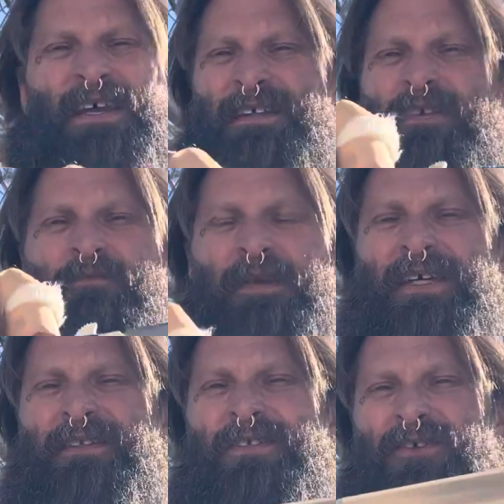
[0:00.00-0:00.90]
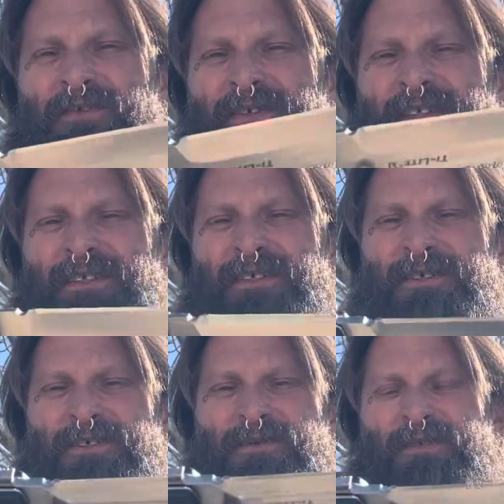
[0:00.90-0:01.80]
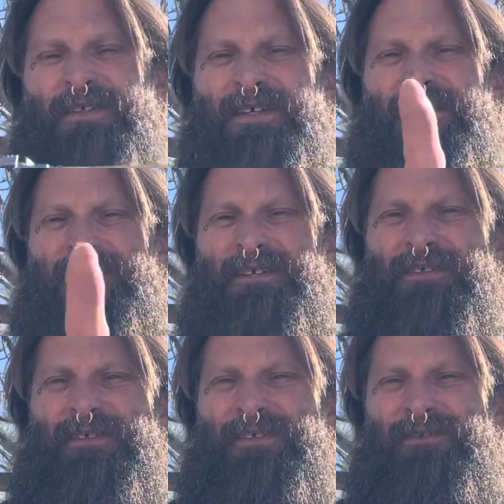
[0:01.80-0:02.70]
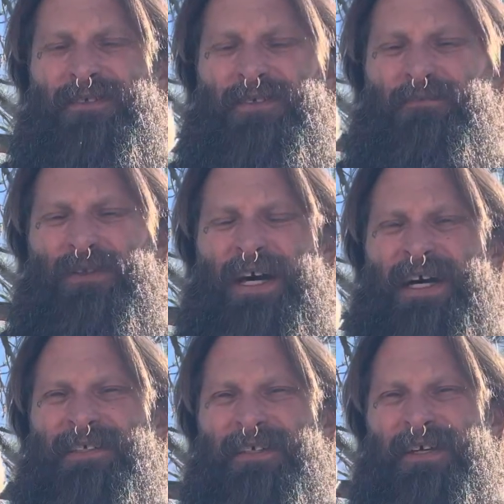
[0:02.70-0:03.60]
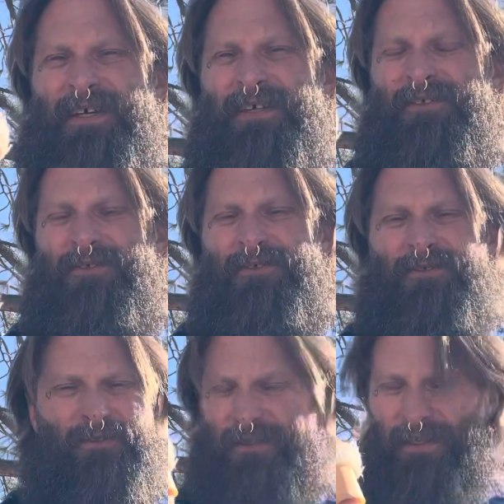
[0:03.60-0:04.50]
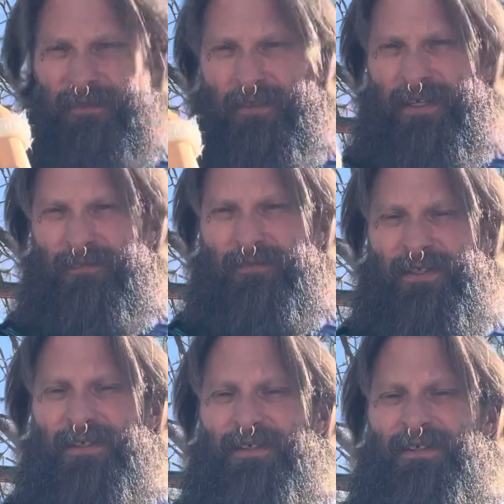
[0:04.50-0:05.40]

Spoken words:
They've made these over the years with, you know, these plastic handles, and they've made them with